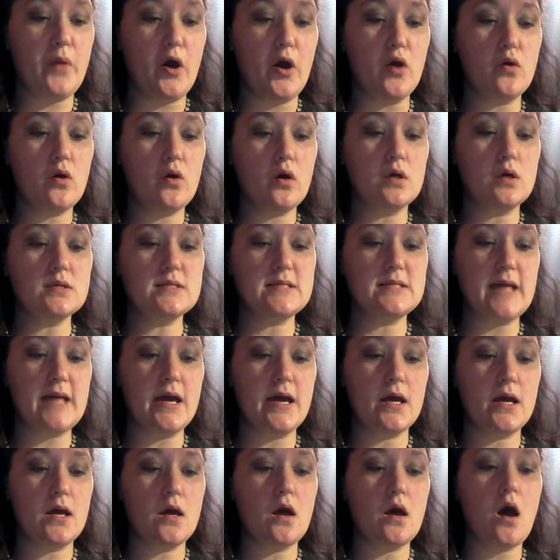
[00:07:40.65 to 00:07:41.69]
poke
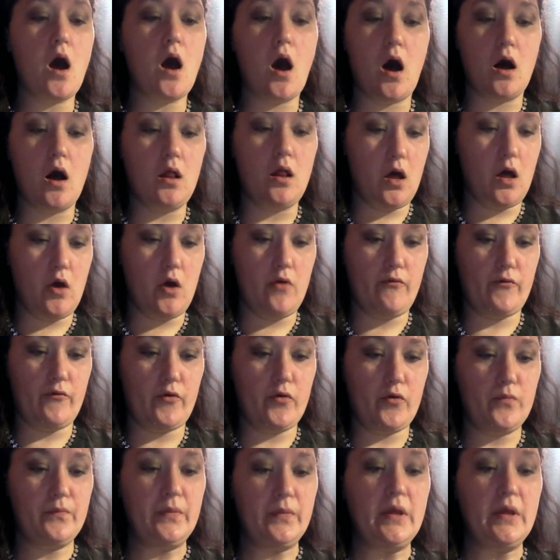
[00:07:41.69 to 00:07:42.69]
steak all over.